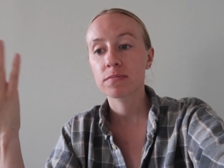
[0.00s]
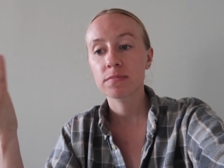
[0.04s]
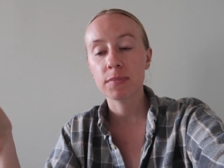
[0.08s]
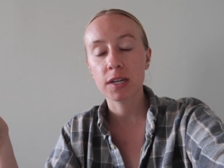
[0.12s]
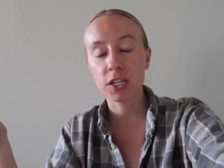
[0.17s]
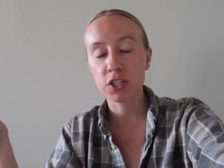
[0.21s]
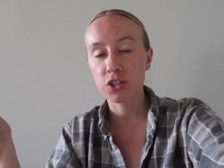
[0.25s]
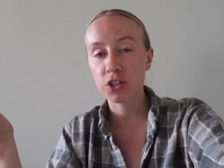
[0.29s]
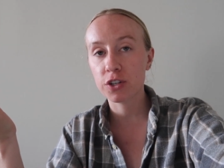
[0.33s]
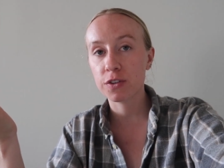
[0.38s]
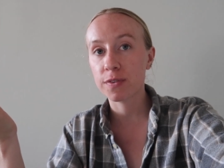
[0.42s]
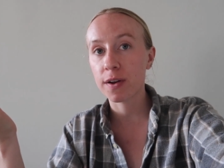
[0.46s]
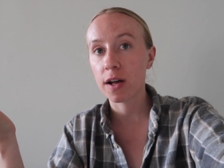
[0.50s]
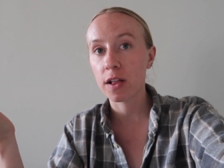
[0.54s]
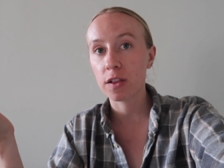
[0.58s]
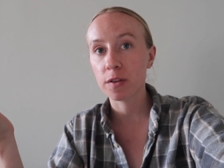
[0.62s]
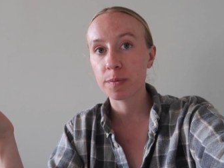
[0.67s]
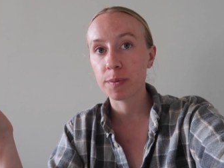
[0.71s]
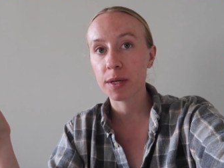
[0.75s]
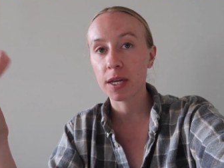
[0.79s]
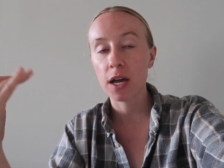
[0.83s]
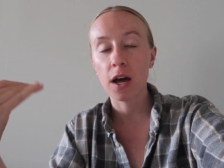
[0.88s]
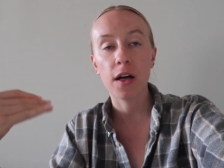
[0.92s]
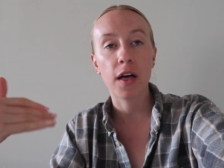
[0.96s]
Make sure you follow
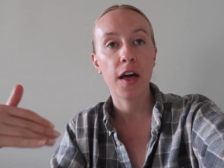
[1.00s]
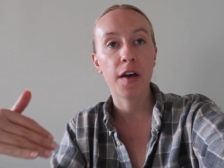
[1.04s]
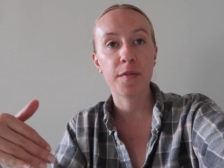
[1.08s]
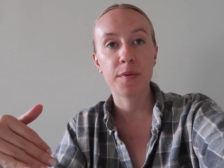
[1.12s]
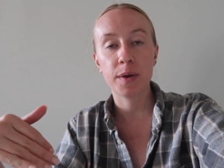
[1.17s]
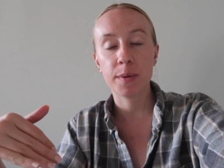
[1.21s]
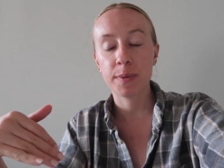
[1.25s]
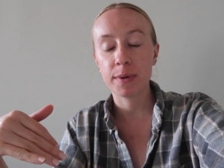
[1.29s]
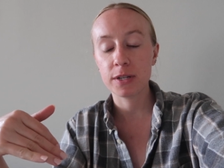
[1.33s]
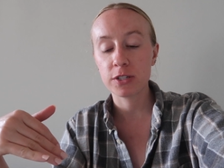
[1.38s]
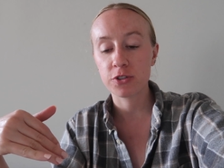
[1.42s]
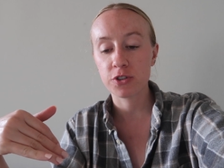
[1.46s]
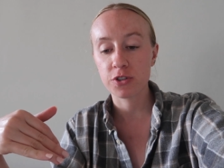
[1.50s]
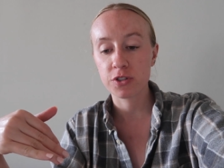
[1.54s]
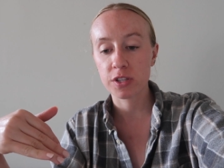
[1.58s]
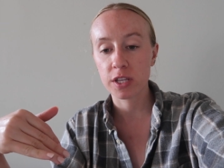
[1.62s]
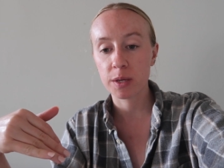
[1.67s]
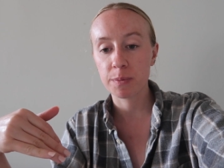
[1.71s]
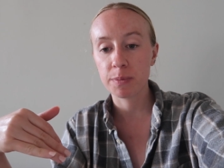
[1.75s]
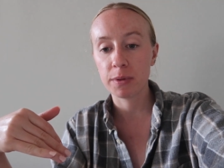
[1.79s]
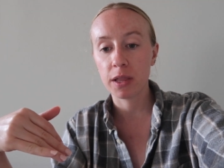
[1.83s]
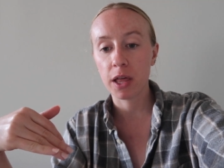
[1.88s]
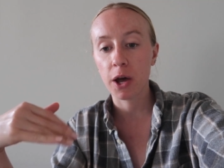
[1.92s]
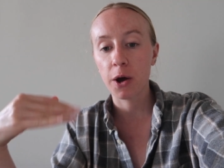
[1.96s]
me. I'll have my Pinterest
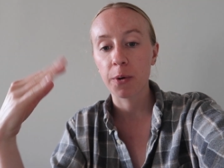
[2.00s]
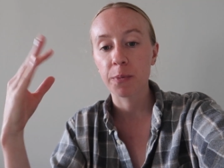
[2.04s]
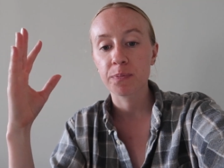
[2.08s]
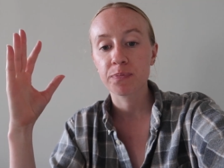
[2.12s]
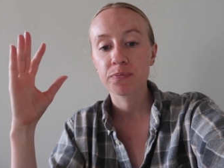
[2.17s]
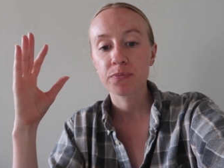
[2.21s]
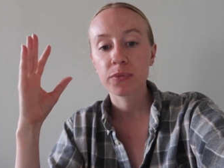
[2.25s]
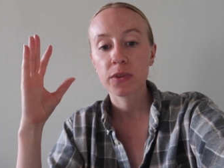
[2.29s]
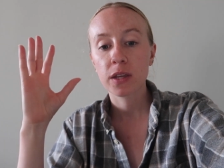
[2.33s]
link below.